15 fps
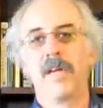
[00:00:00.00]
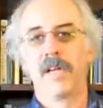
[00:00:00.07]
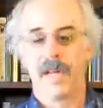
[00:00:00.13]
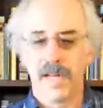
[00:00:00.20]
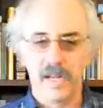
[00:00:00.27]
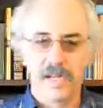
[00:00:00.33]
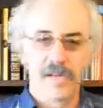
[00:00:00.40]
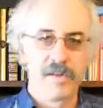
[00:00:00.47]

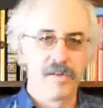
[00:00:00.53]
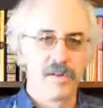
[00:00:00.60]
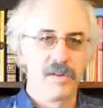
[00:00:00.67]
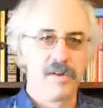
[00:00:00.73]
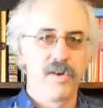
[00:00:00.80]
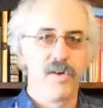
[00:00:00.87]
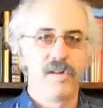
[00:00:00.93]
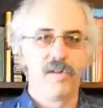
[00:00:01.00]
connecting with
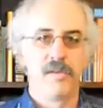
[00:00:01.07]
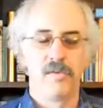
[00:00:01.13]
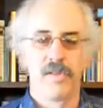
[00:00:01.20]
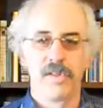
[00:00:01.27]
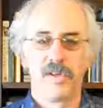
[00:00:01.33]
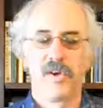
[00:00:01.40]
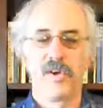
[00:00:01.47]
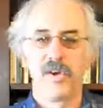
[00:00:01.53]

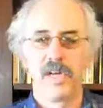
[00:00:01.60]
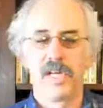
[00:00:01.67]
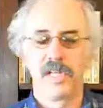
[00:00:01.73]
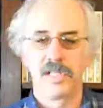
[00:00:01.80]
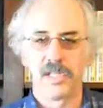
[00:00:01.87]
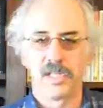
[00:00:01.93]
the audience.